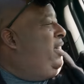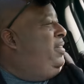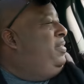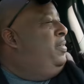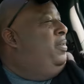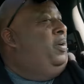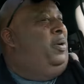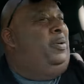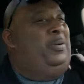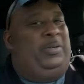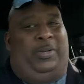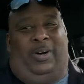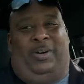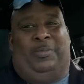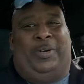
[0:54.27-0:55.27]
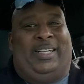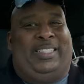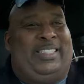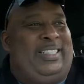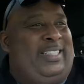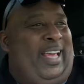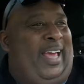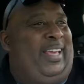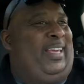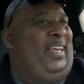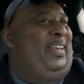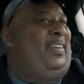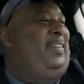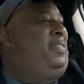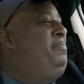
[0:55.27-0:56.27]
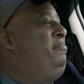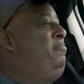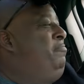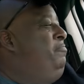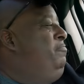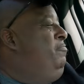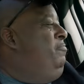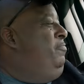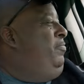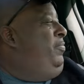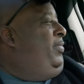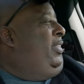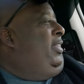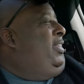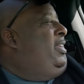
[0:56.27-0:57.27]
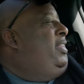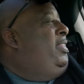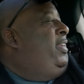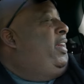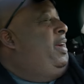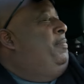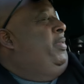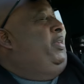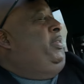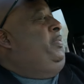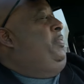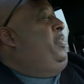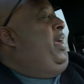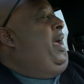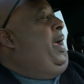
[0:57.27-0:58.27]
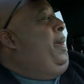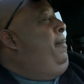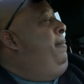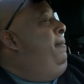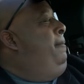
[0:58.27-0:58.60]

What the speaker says: Hold on one second. I think I'm gonna do that.